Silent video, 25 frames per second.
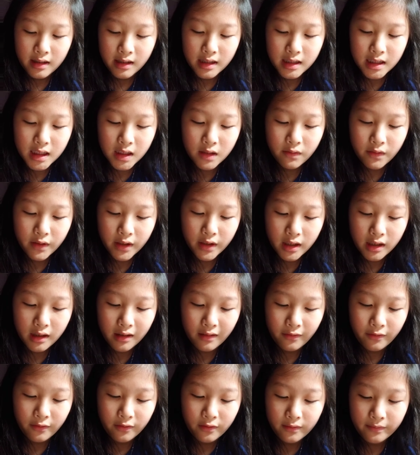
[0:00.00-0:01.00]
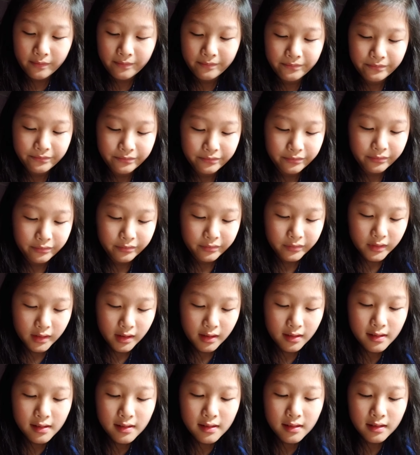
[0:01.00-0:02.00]
even if
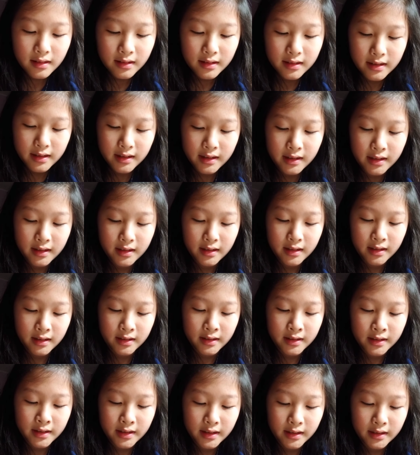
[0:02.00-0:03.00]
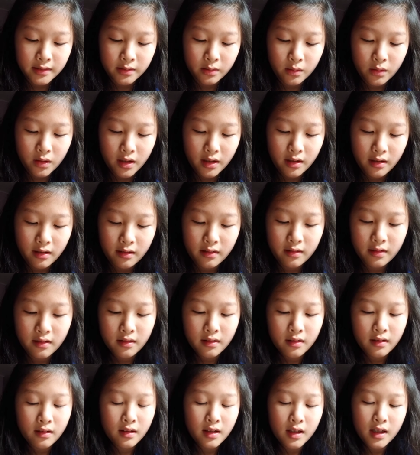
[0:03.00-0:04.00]
it is just one.
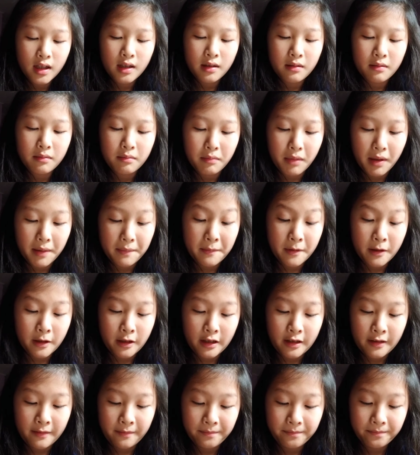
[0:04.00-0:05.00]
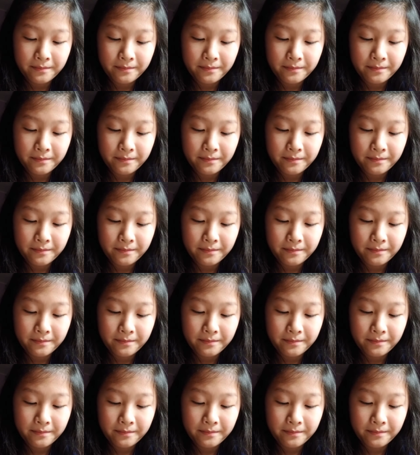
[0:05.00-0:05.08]
My prayer.